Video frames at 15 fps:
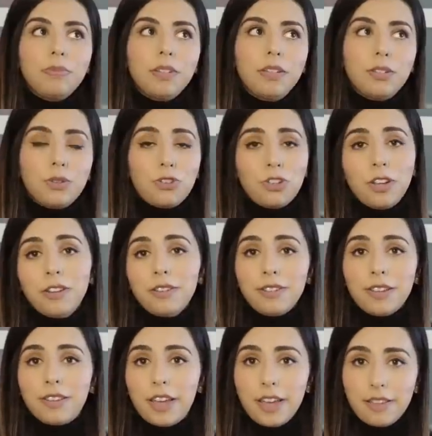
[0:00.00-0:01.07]
So Chanel
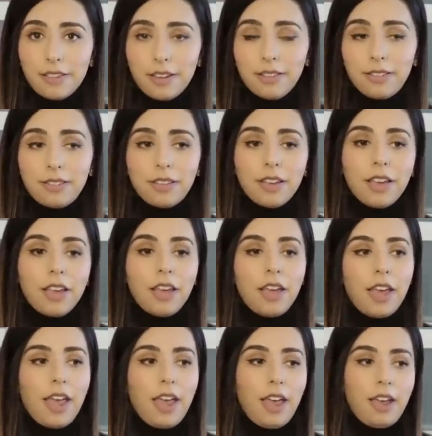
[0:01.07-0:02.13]
doesn't like this.
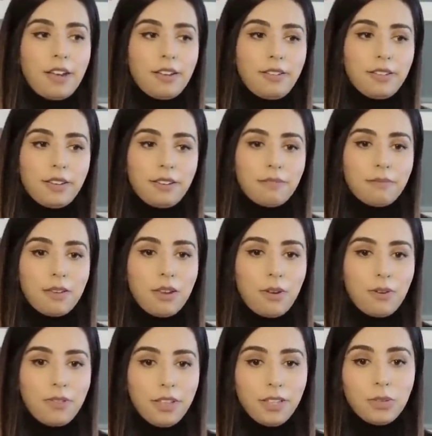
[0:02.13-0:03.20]
And, you
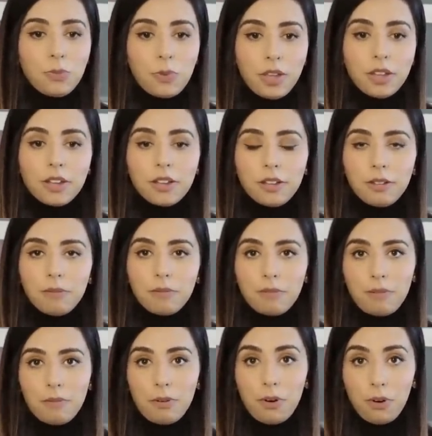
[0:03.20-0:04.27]
know, this will
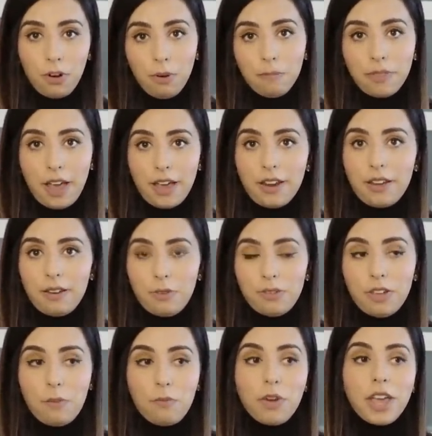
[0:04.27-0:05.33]
curb that in
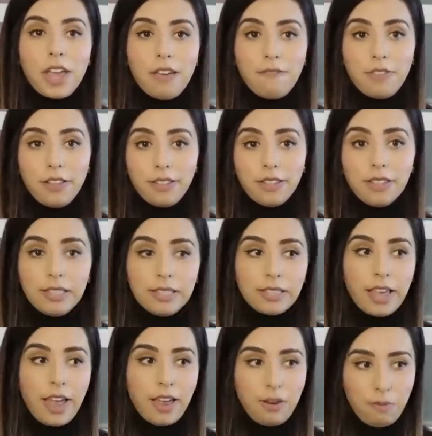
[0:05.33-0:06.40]
some way. If this is
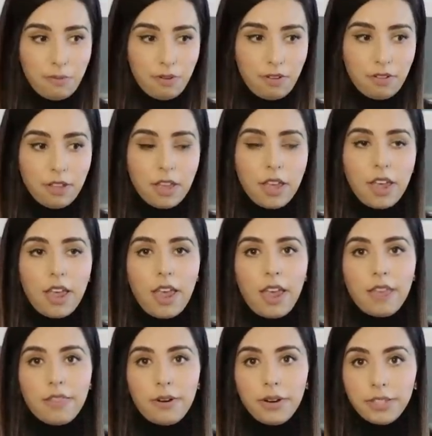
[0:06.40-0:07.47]
scannable
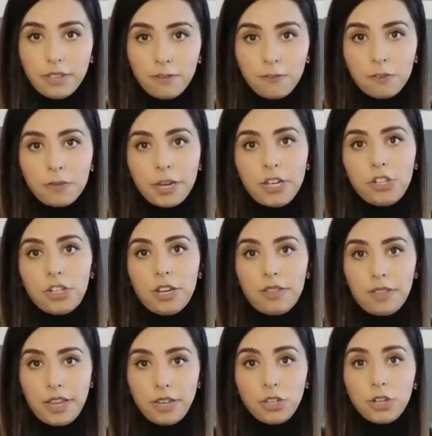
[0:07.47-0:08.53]
and there is
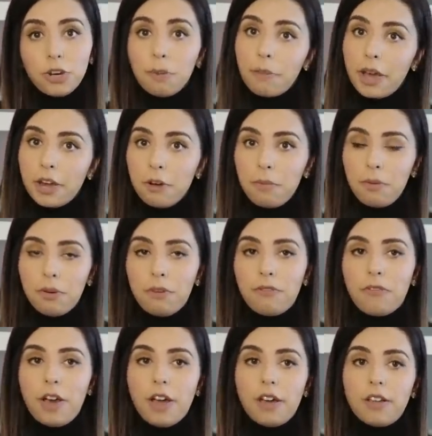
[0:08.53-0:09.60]
information linked to your buyer
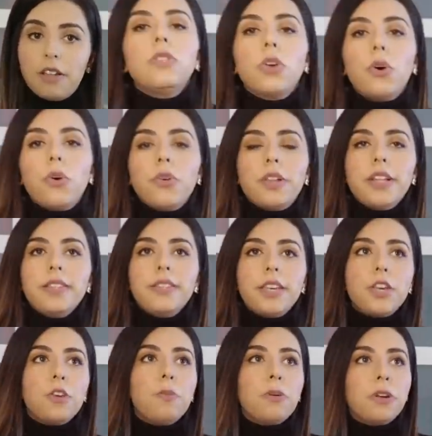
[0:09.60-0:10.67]
profile. So let's say
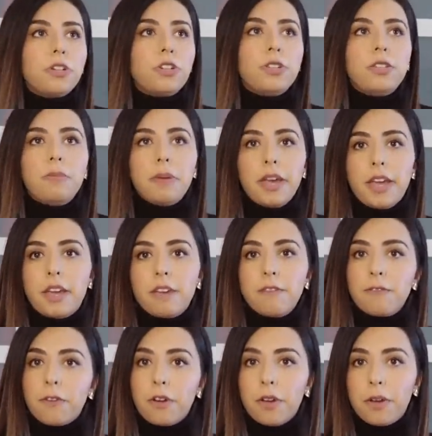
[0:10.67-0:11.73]
you purchase a bag
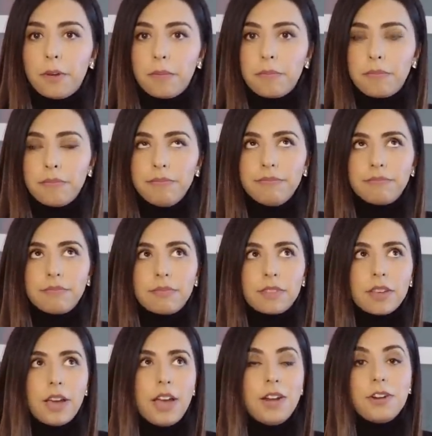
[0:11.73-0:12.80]
from,
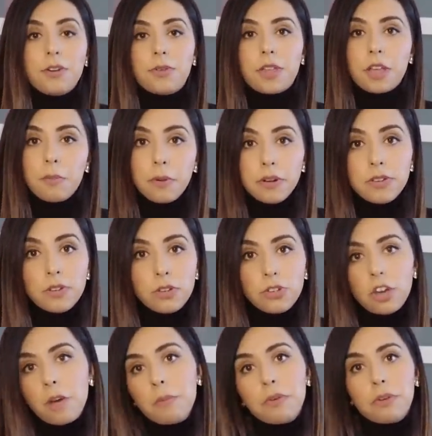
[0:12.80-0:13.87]
I don't know, like a personal
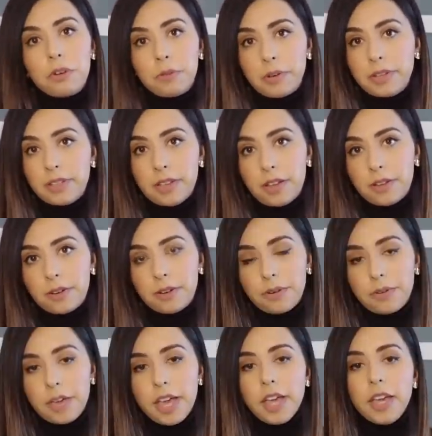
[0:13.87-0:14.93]
shopper or a reseller,
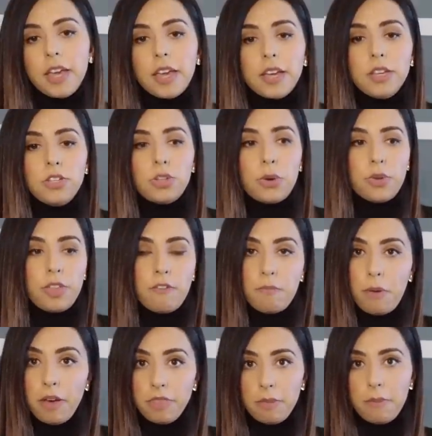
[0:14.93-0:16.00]
okay? So they've
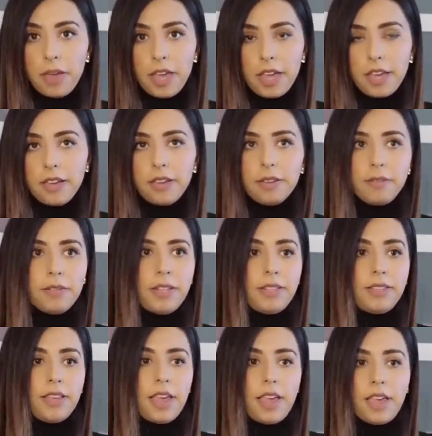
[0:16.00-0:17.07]
bought the bag,
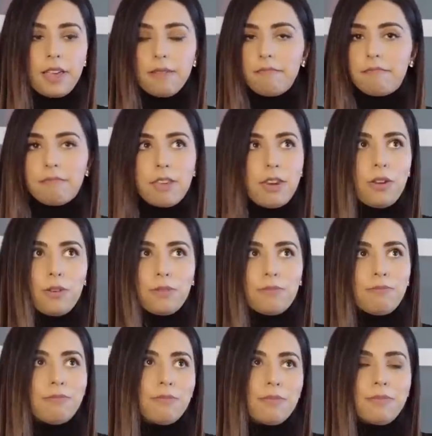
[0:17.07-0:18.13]
let's say
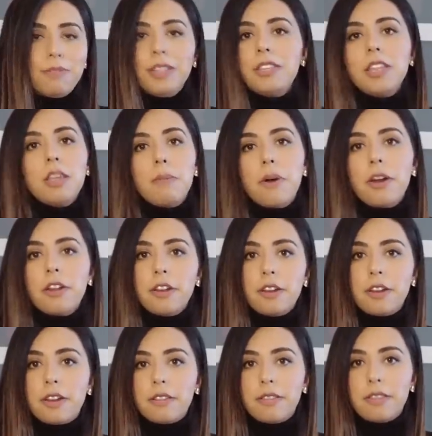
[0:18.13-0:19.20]
they bought
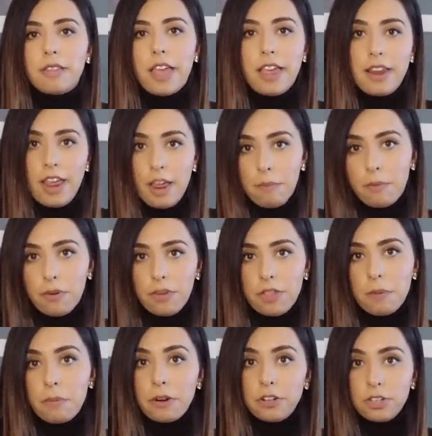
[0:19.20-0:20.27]
it in April,
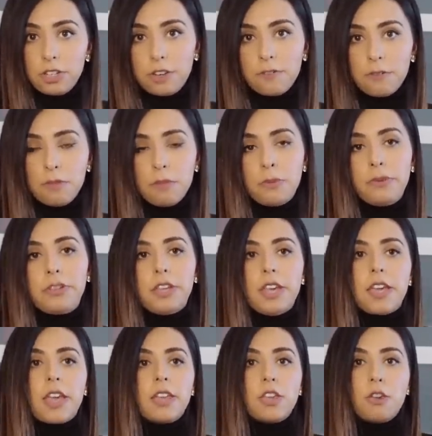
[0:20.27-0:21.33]
they purchased it from the
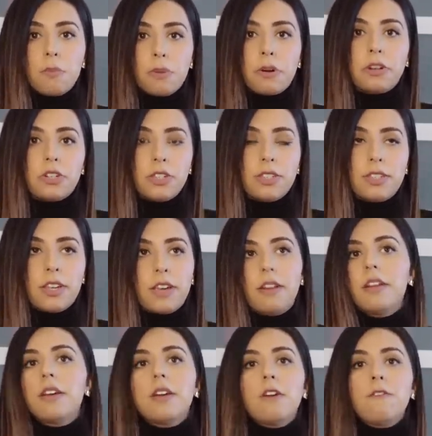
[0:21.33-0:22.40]
boutique, and you purchased
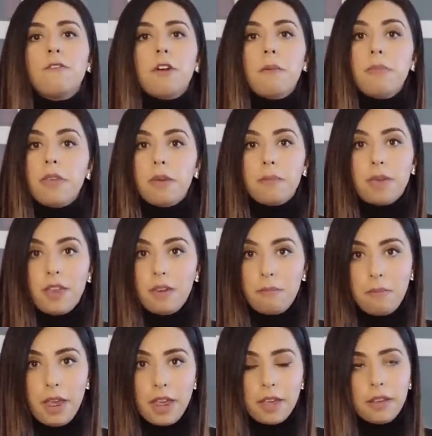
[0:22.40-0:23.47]
it from them
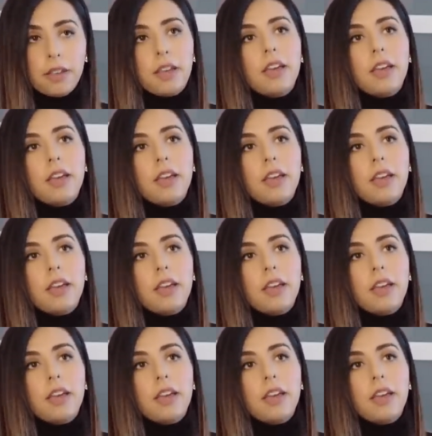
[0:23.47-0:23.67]
in May.